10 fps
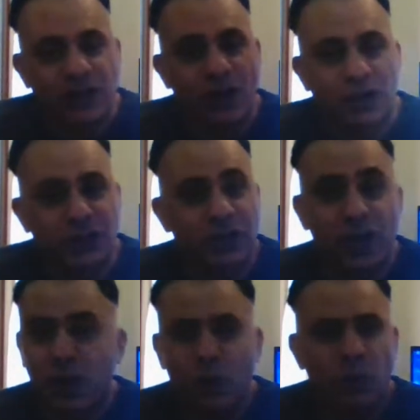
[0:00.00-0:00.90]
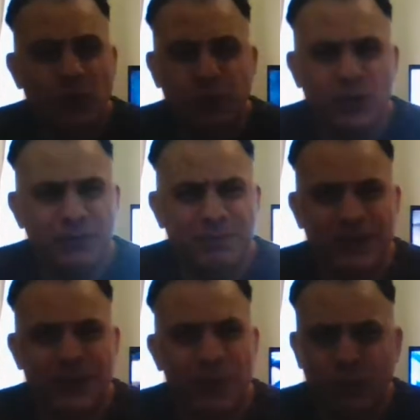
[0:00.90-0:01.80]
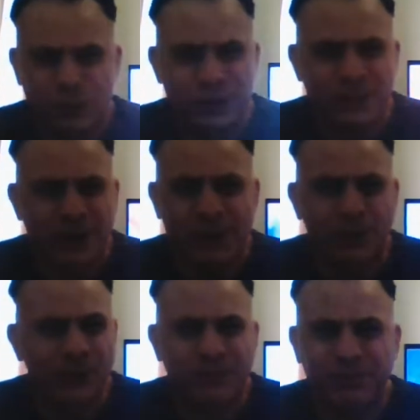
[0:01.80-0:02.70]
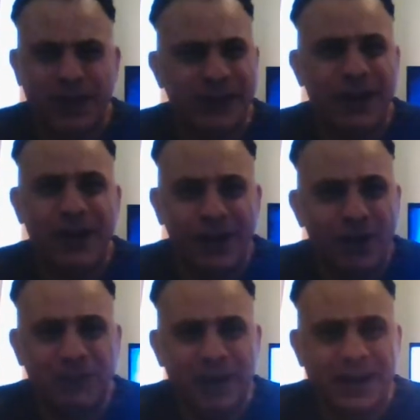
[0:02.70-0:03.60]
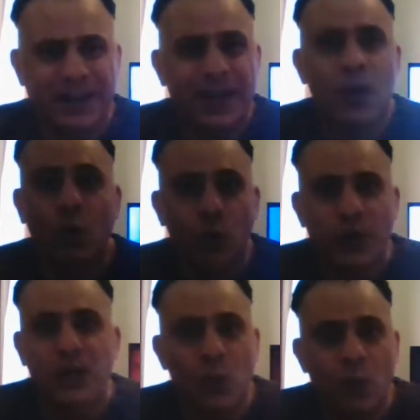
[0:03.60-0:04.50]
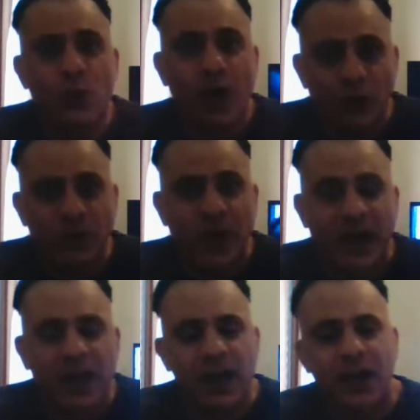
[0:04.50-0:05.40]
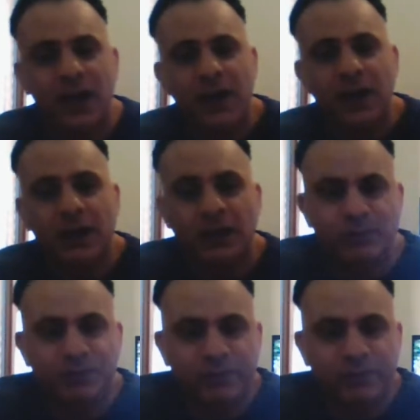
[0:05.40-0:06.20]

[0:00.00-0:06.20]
Darkseid, which would have been awesome and would have made a lot of money. We all know that.